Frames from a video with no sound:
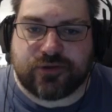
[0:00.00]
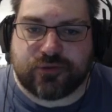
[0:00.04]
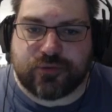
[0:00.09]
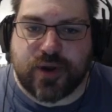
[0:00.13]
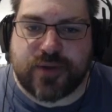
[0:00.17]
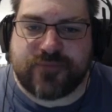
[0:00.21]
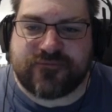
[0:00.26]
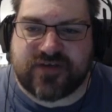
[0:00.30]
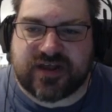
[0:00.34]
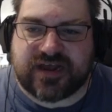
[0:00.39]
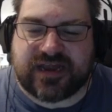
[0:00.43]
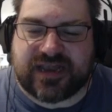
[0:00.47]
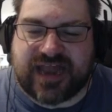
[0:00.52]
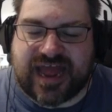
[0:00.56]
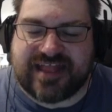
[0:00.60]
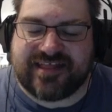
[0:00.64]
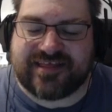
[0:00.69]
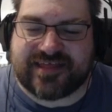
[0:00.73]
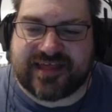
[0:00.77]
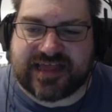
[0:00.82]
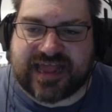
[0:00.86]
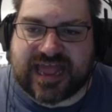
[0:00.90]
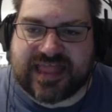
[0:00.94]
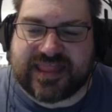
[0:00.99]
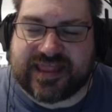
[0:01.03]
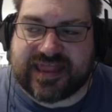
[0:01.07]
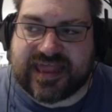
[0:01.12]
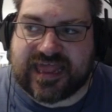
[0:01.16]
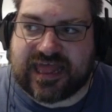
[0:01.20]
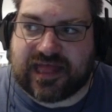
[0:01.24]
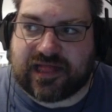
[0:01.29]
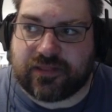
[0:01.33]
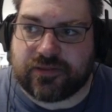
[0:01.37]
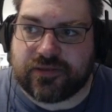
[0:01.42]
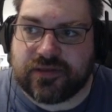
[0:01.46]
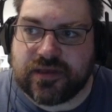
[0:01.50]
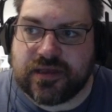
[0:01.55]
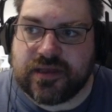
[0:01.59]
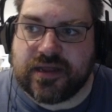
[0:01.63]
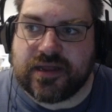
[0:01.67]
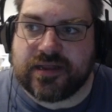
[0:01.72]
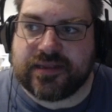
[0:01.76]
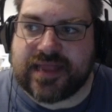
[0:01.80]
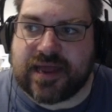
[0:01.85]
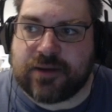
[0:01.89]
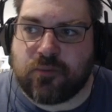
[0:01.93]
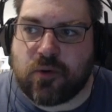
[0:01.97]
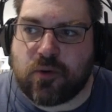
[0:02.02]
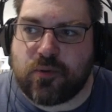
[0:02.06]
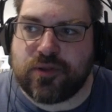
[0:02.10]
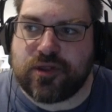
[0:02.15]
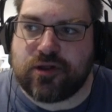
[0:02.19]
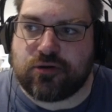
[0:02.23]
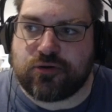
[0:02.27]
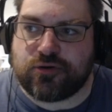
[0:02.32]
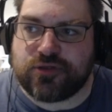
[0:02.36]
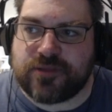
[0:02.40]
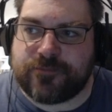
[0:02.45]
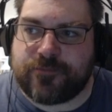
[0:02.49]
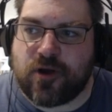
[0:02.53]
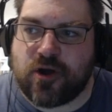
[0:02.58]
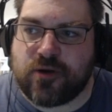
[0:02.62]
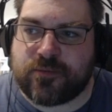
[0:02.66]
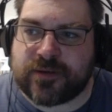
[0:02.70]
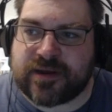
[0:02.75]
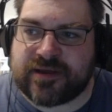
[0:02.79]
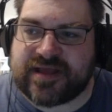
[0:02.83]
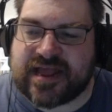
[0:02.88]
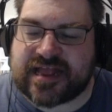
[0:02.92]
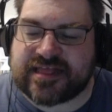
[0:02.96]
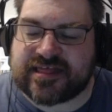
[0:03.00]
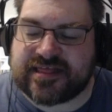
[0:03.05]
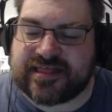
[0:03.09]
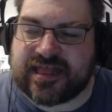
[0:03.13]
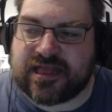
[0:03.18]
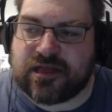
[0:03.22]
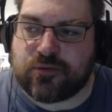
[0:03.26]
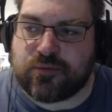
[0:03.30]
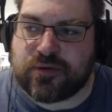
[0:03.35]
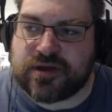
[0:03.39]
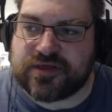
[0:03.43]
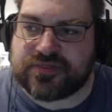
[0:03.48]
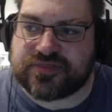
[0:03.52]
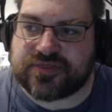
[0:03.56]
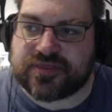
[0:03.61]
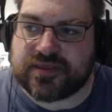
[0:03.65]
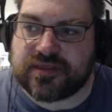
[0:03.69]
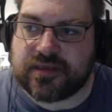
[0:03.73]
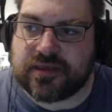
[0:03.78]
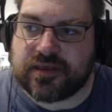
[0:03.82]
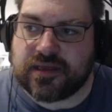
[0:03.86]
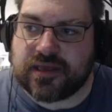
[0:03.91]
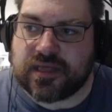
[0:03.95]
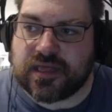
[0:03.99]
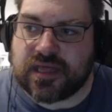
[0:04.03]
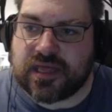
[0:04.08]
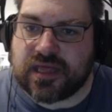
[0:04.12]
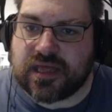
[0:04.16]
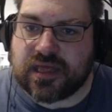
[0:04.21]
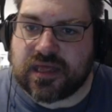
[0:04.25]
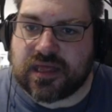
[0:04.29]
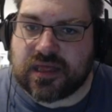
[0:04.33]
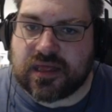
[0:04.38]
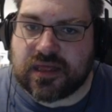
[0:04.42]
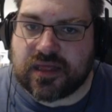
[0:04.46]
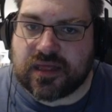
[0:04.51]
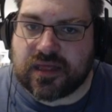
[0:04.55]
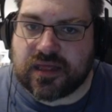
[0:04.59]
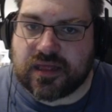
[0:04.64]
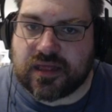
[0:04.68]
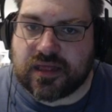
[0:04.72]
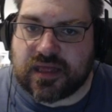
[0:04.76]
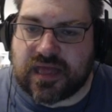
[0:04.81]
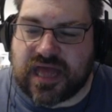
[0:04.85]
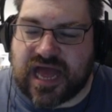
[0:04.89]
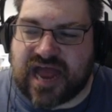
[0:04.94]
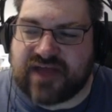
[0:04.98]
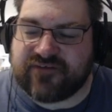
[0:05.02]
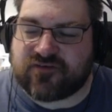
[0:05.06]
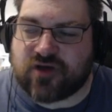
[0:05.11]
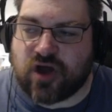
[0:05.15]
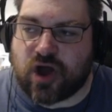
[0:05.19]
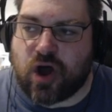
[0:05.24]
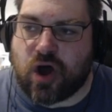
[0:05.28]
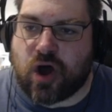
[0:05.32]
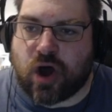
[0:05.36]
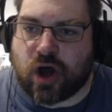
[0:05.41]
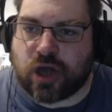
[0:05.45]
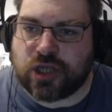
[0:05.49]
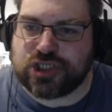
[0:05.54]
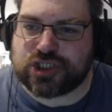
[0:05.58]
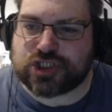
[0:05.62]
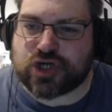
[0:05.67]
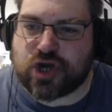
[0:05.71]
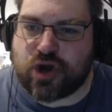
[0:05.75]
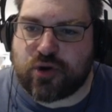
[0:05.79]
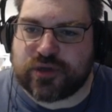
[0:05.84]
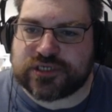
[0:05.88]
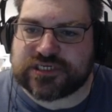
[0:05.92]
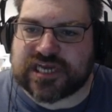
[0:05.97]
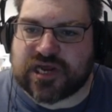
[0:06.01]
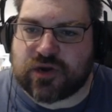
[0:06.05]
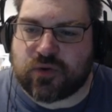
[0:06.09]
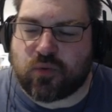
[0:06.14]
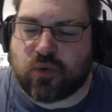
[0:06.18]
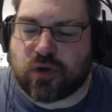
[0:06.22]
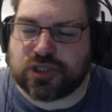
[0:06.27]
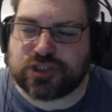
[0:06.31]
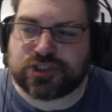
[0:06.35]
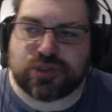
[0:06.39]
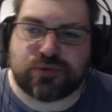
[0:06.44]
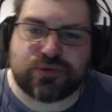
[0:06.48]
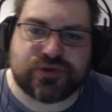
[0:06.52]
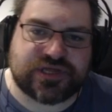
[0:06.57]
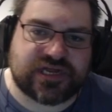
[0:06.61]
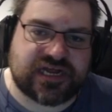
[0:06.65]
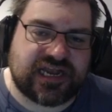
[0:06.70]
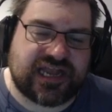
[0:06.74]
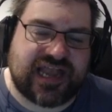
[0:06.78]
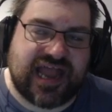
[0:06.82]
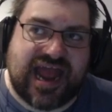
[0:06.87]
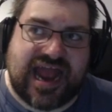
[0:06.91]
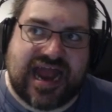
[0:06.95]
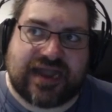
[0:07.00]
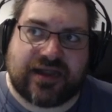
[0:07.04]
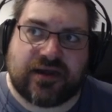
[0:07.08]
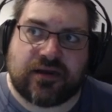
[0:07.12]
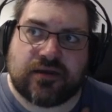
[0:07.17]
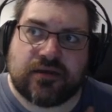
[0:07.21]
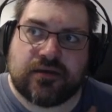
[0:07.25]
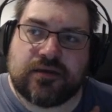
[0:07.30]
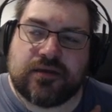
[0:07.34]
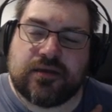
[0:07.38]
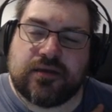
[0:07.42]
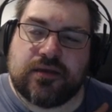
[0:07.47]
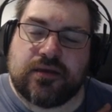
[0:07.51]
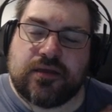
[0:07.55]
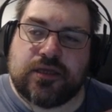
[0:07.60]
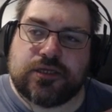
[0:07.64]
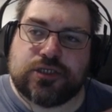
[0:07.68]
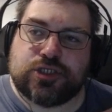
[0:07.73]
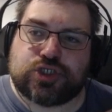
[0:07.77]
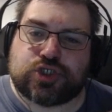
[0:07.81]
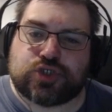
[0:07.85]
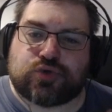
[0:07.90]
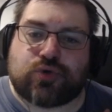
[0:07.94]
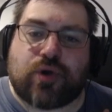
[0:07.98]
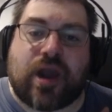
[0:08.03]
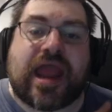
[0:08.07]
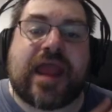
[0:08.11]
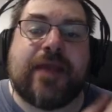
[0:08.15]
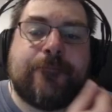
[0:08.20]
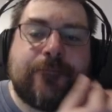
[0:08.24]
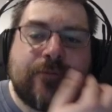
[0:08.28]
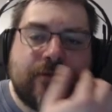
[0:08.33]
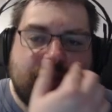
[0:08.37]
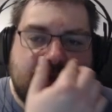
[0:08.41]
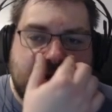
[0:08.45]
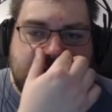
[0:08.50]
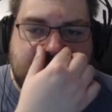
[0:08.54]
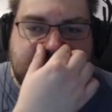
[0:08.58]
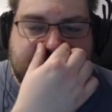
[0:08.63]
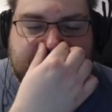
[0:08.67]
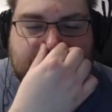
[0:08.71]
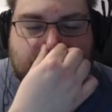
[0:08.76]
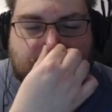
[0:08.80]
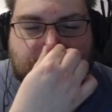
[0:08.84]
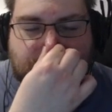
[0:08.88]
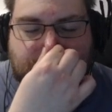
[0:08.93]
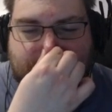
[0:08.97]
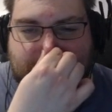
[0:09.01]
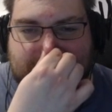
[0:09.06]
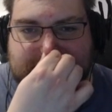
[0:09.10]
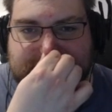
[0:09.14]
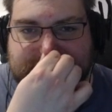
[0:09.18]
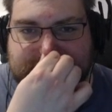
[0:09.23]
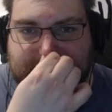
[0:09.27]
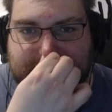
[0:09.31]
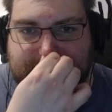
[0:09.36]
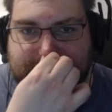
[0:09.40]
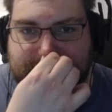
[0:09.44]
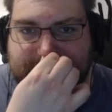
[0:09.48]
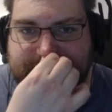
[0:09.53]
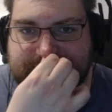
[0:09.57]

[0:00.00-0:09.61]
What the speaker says: for Glenn to get the kill. Then what were the other Pokemon I had to deal with? I've got Honchkrow, which I can one-shot with Glenn. Drapion is the other issue.